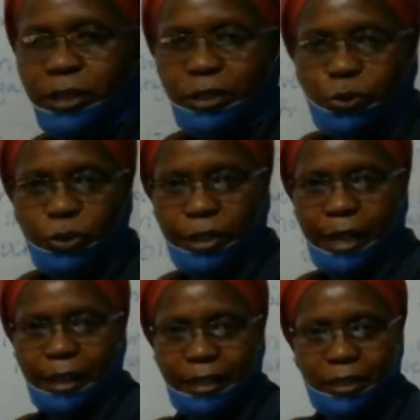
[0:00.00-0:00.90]
that we
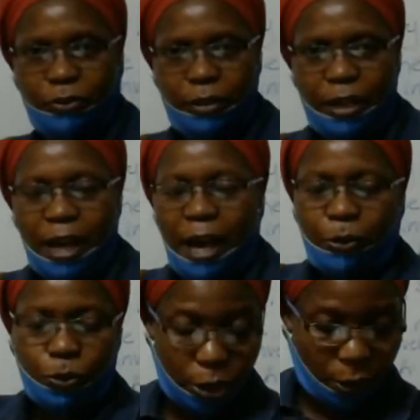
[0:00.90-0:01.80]
are giving,
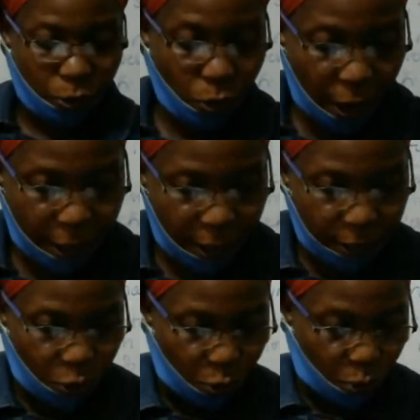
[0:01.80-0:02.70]
and we shall go
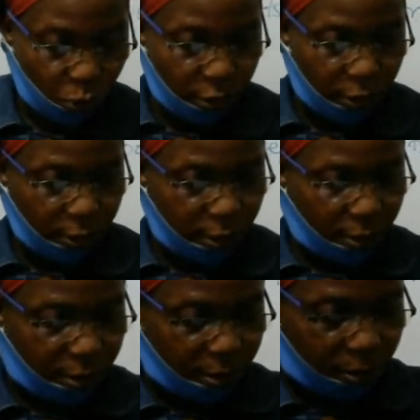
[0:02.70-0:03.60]
ahead to
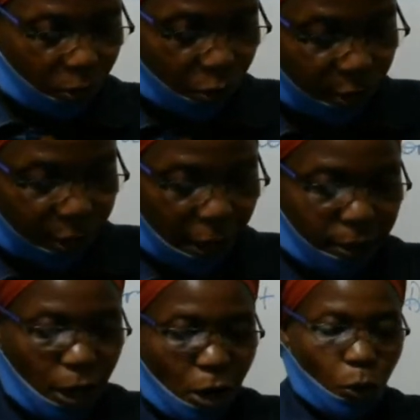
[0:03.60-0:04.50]

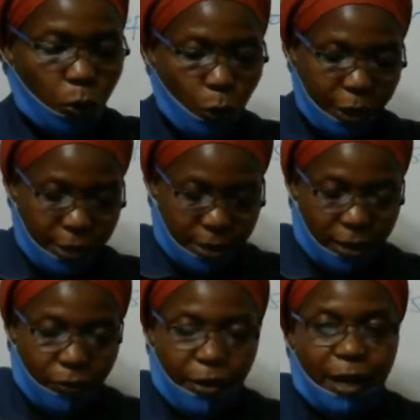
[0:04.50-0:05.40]
state who is
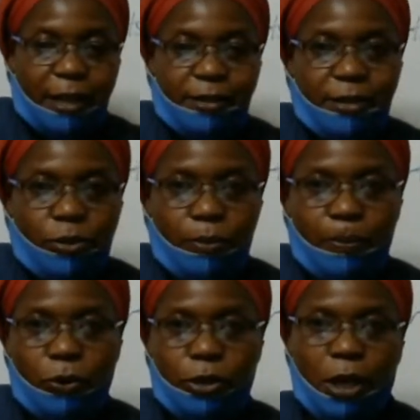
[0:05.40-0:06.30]
giving us the
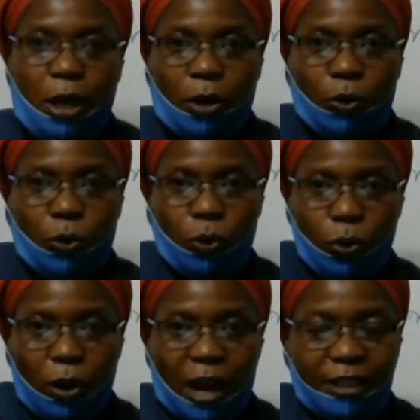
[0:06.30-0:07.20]
report,
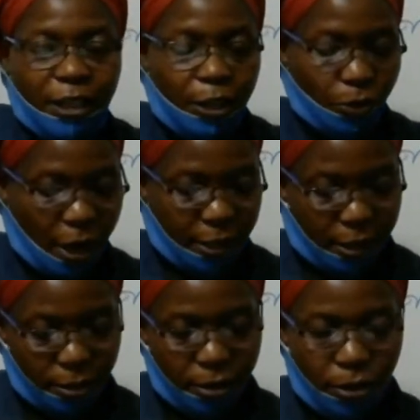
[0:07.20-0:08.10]
who are they
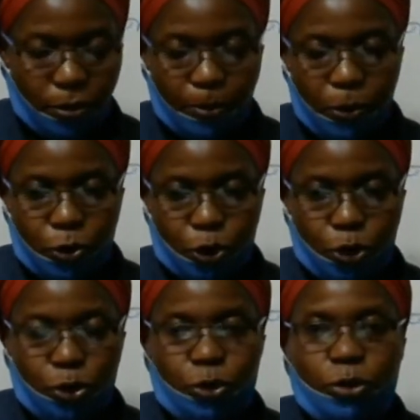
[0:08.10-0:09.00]
writing the report
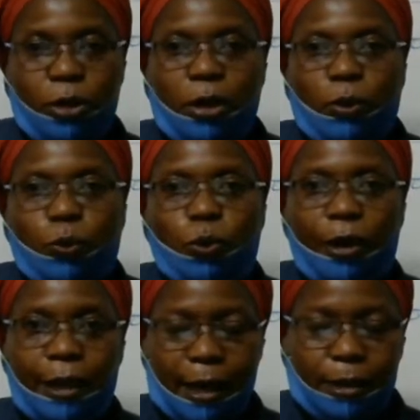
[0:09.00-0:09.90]
to,
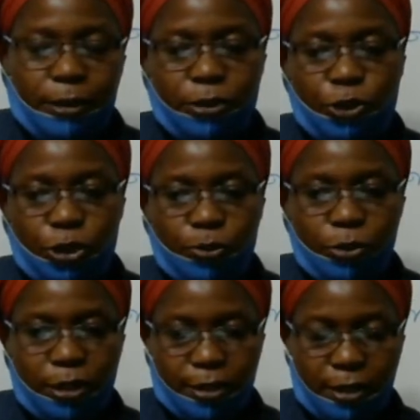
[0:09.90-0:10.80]
where in
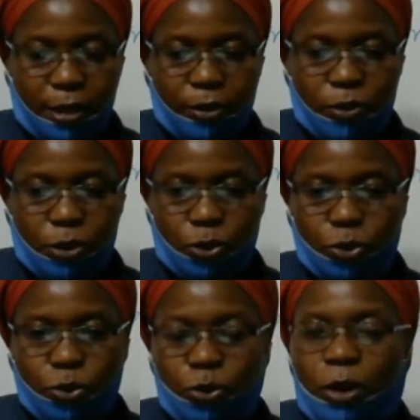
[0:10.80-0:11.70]
Chibuli Secondary
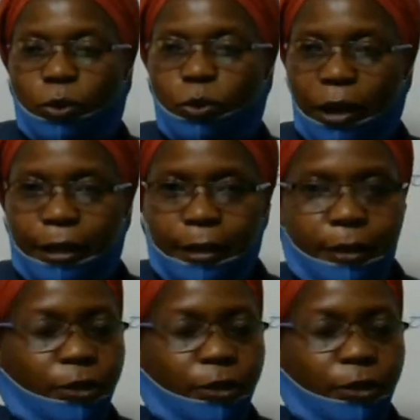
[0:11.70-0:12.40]
School, when,